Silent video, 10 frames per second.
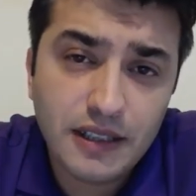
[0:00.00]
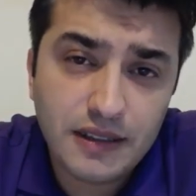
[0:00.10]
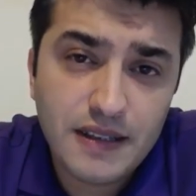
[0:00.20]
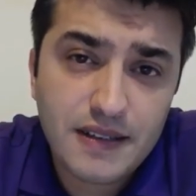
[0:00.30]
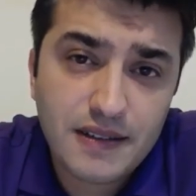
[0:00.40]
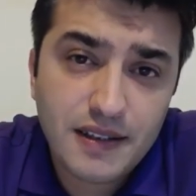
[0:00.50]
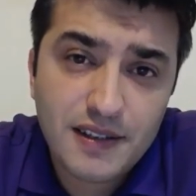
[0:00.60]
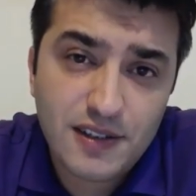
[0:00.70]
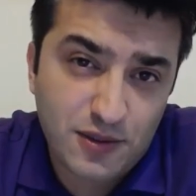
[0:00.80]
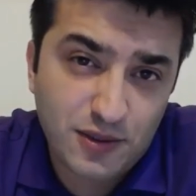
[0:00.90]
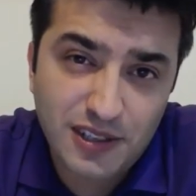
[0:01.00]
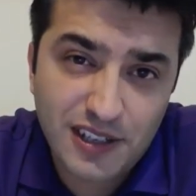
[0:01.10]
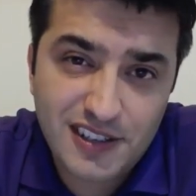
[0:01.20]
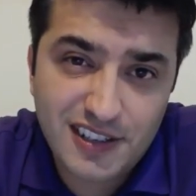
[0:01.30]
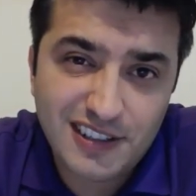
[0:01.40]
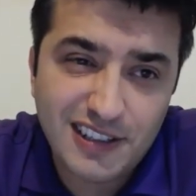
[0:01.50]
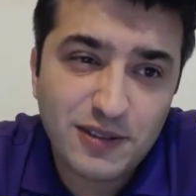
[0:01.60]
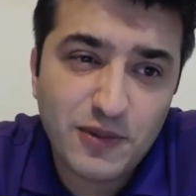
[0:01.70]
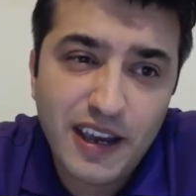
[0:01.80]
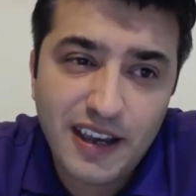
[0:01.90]
at least Cisco thinks in
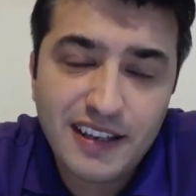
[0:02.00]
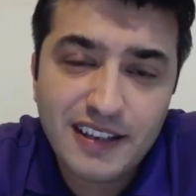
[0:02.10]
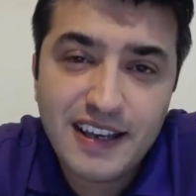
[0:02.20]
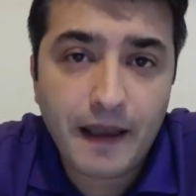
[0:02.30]
that way.